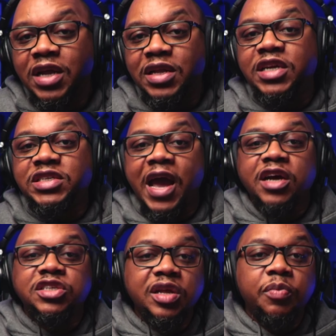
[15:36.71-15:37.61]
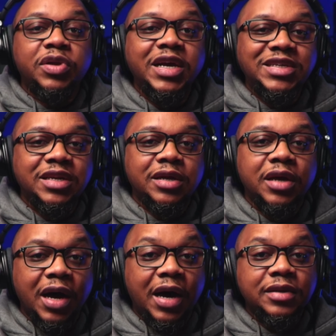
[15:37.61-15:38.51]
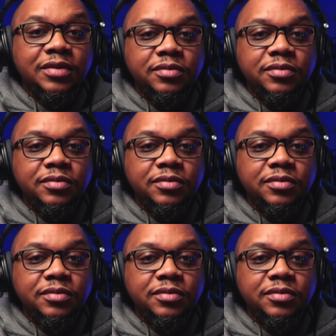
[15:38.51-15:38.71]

that it's actually pleasing to God.